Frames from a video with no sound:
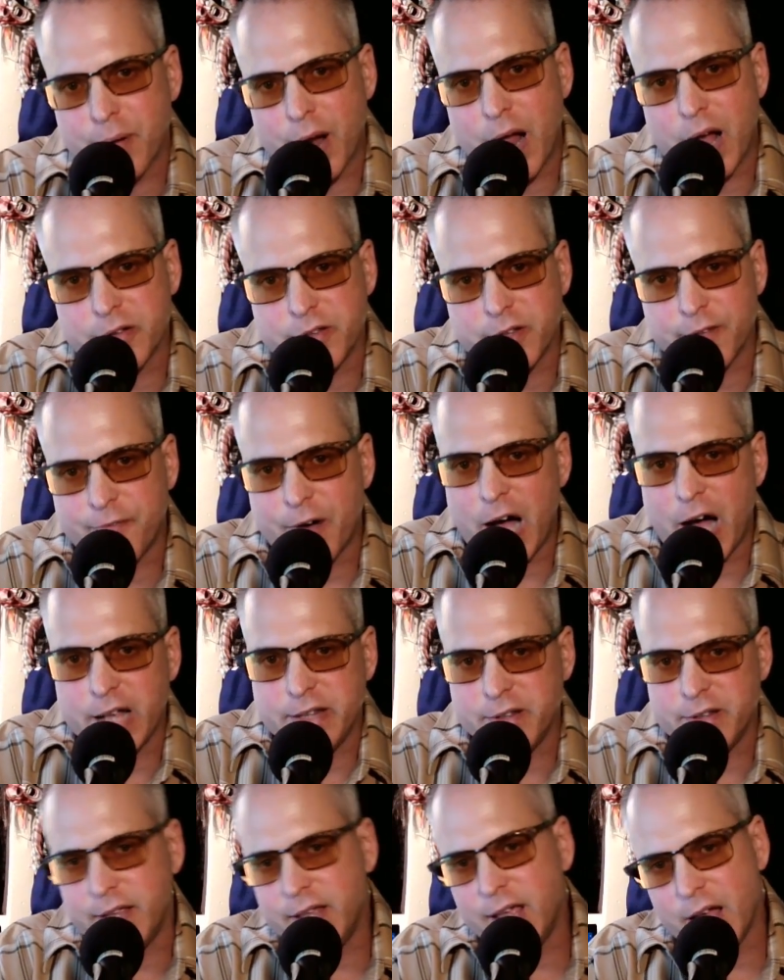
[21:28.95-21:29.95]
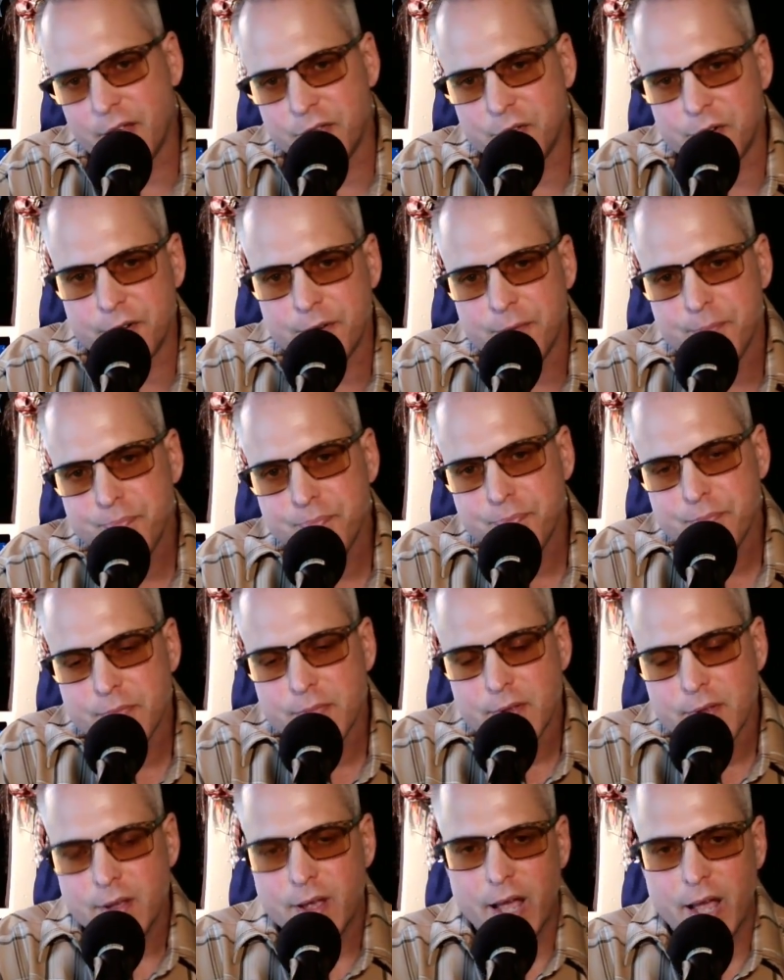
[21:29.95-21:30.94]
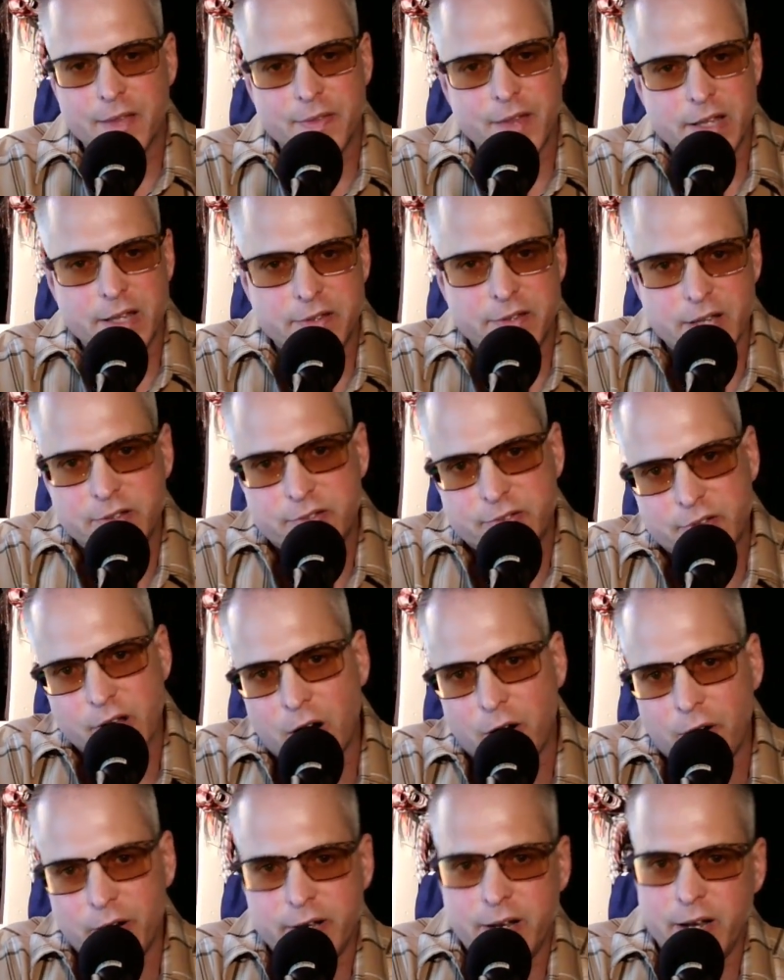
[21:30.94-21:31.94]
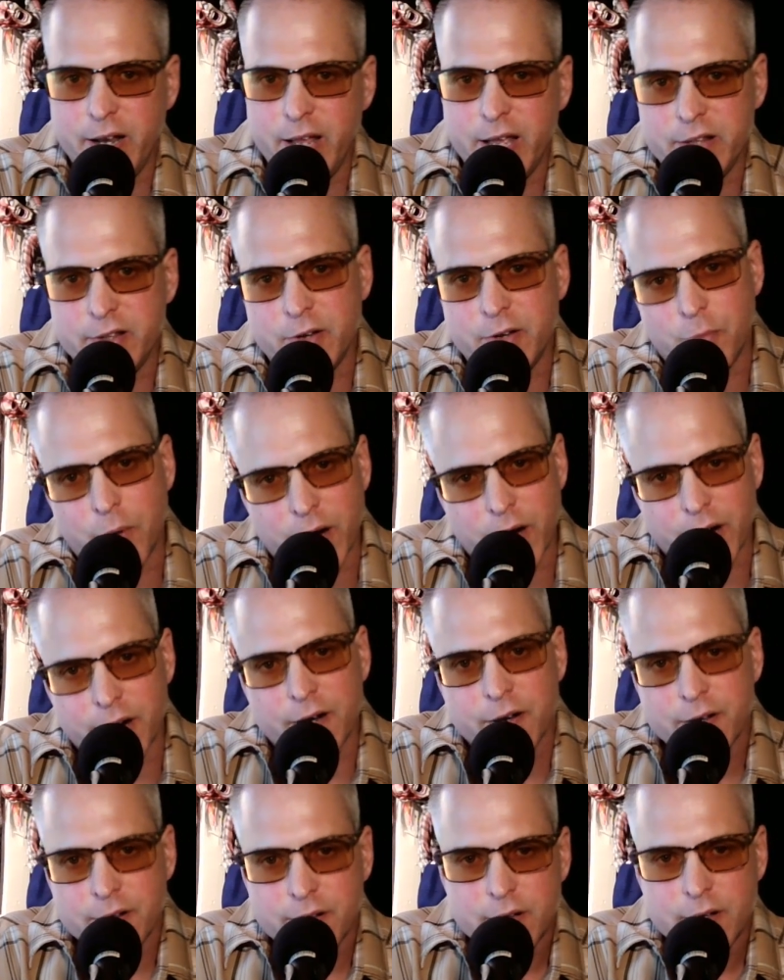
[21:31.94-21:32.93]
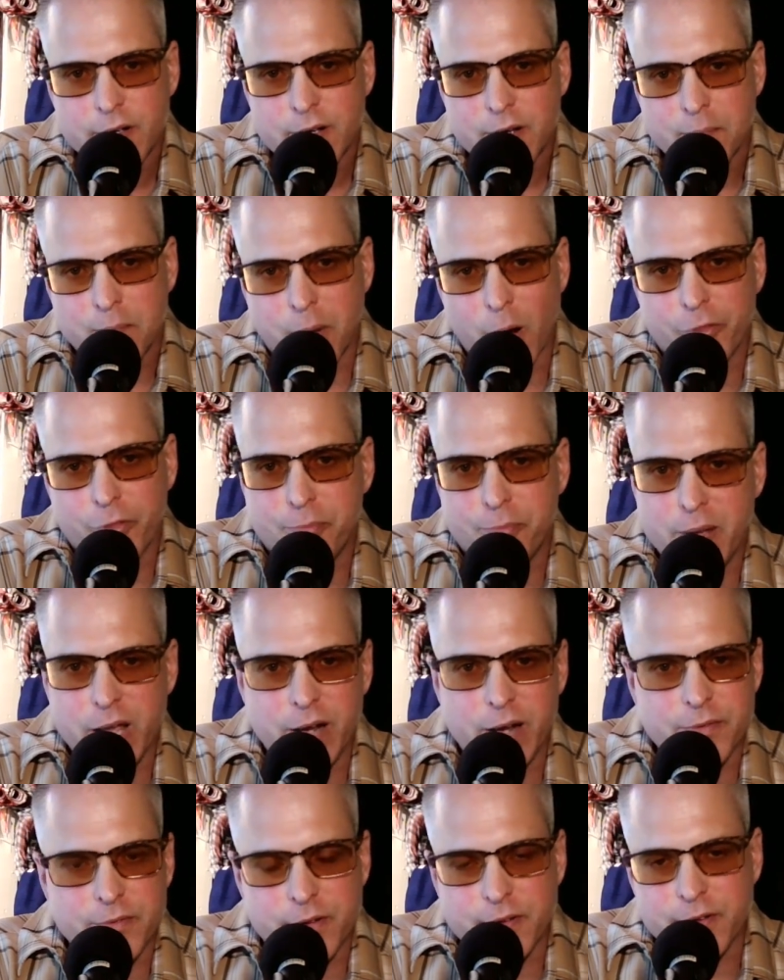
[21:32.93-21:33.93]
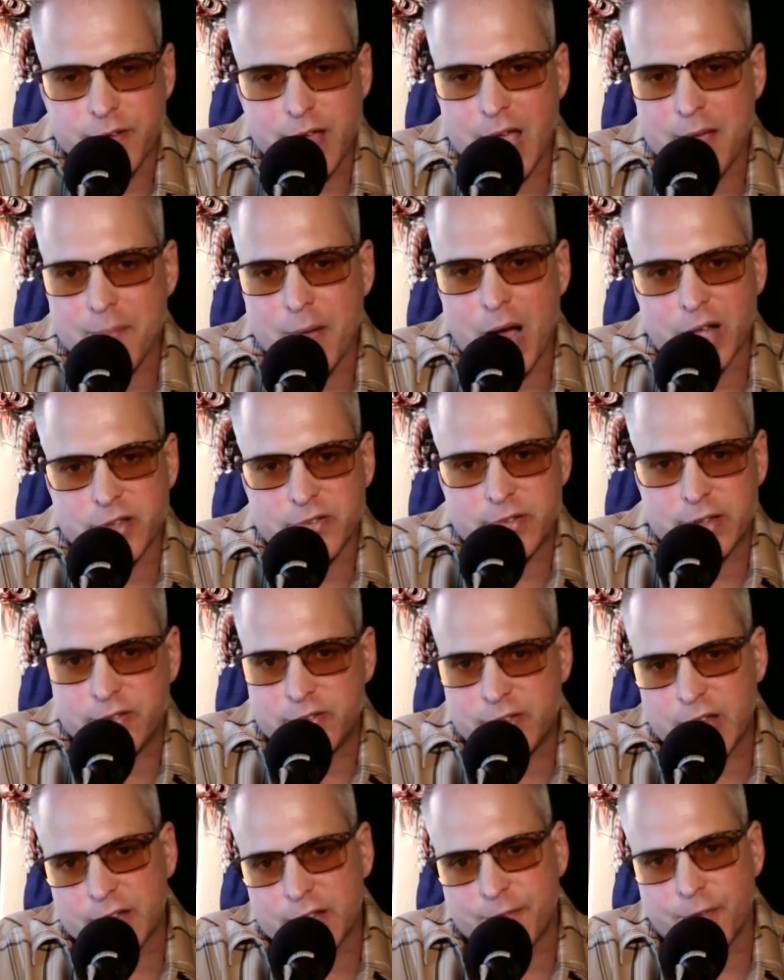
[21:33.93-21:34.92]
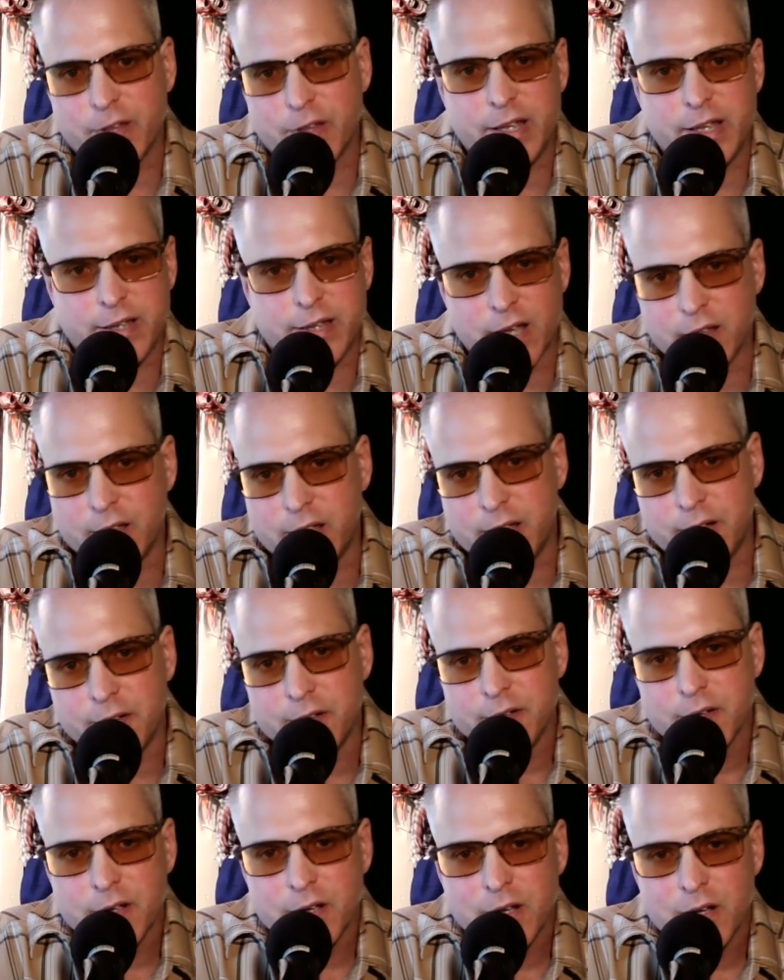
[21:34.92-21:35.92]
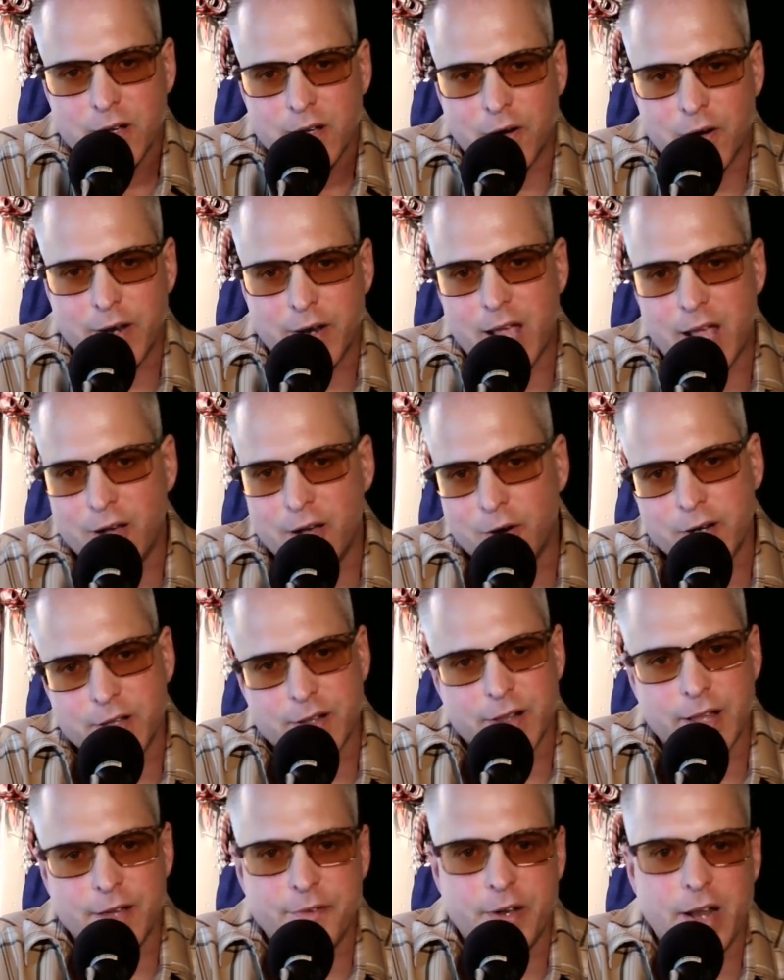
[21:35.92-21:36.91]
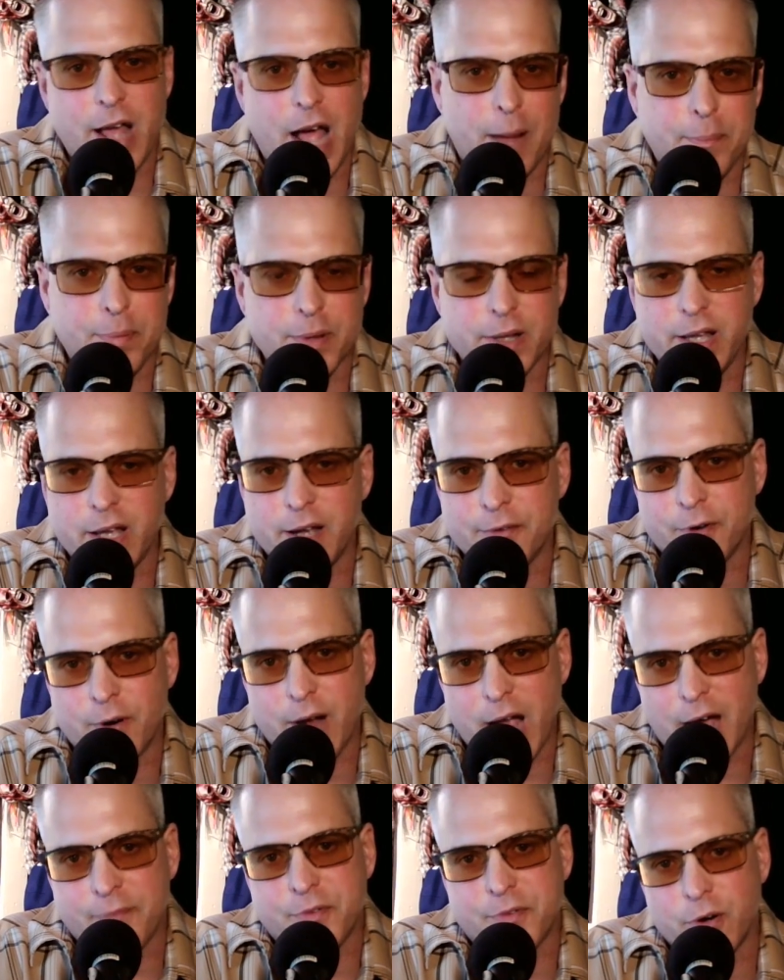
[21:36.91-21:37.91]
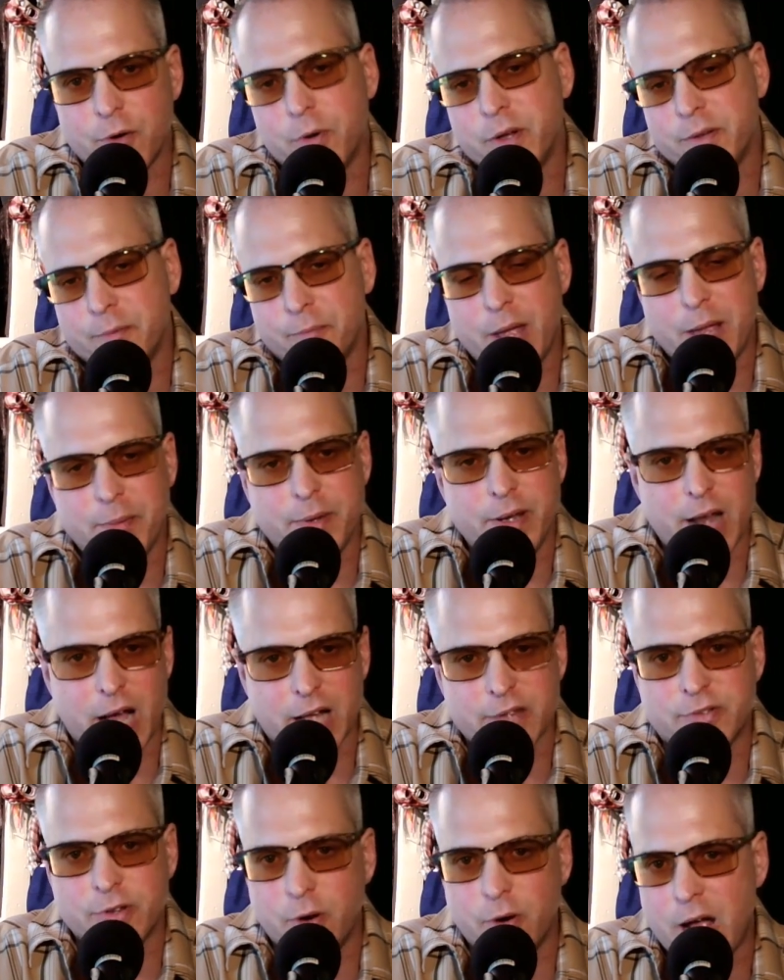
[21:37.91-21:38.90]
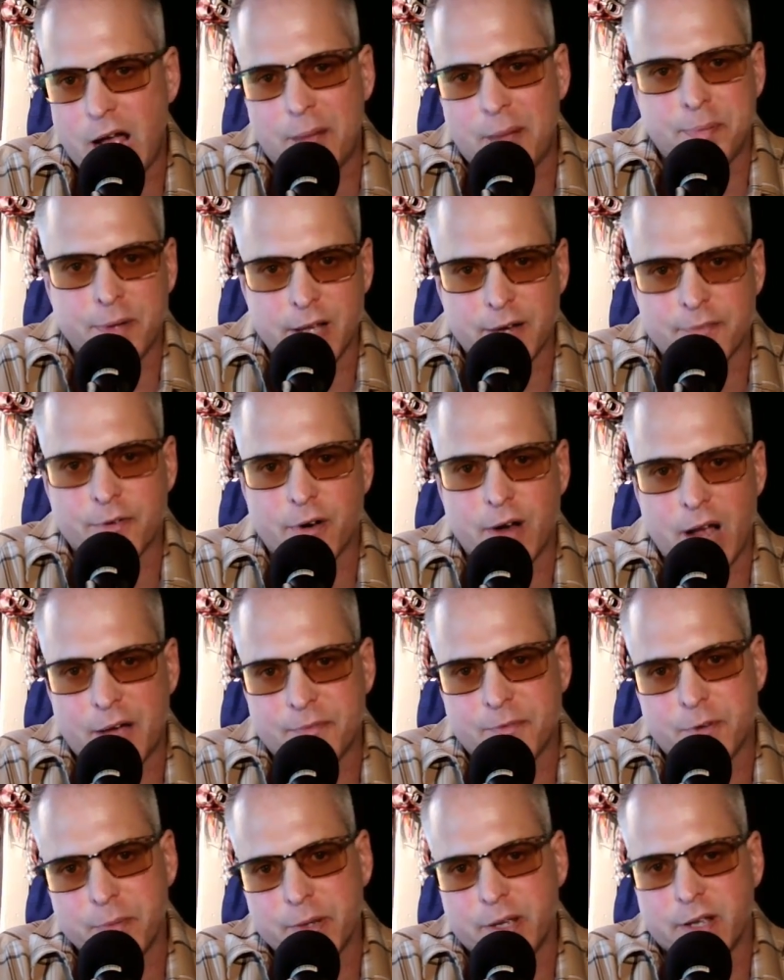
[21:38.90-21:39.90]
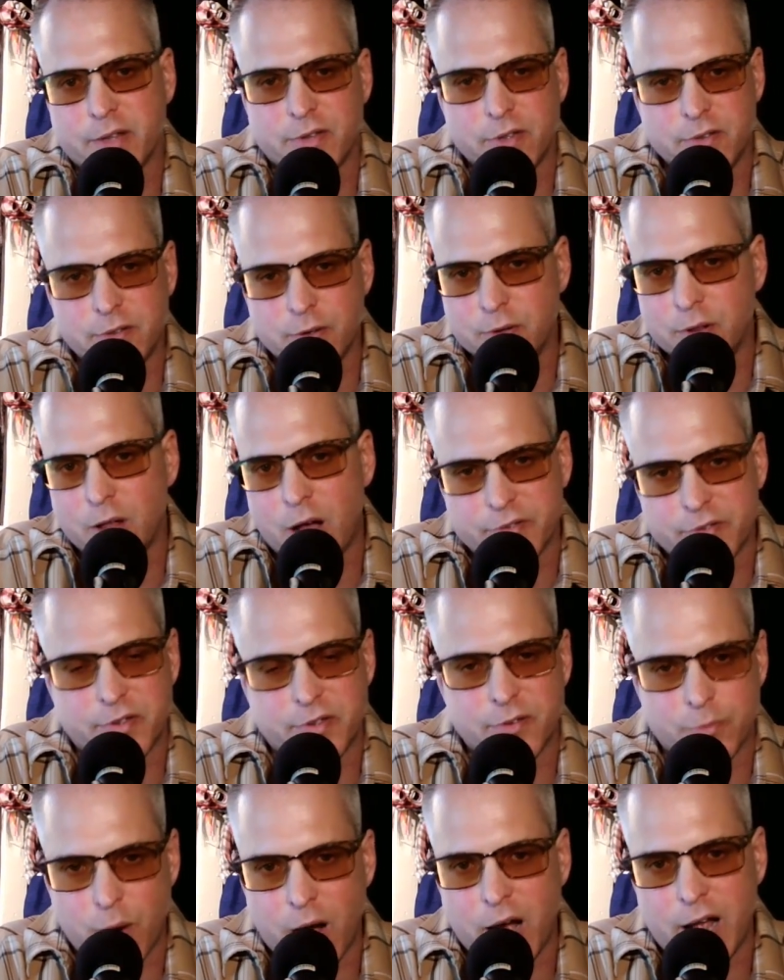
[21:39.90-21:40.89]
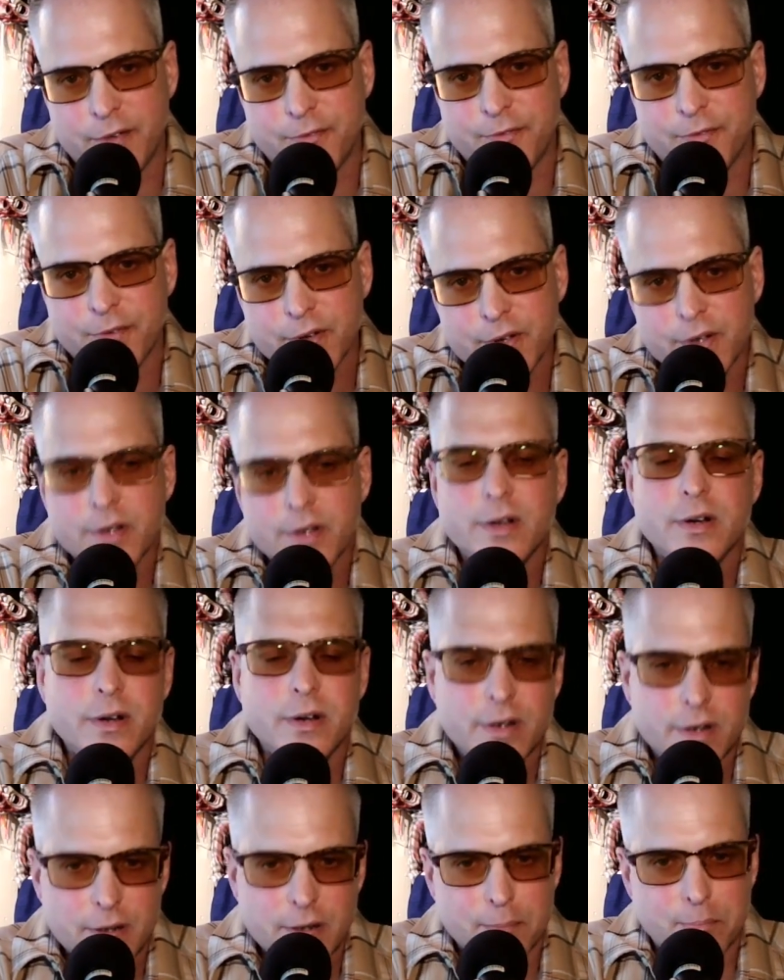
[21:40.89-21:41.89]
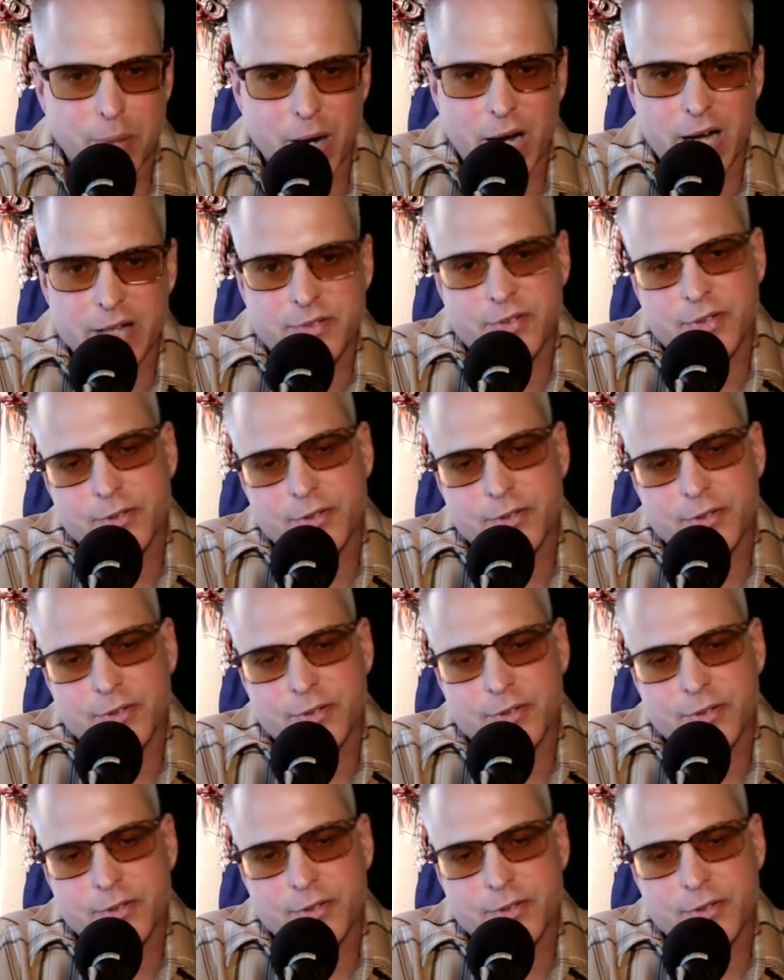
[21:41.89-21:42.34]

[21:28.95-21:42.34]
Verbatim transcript: divide together, and they did so, and it ended where both men came out successfully killing Conejo and living happily ever after. Well, maybe not so happily ever after because the dude lost his wife. But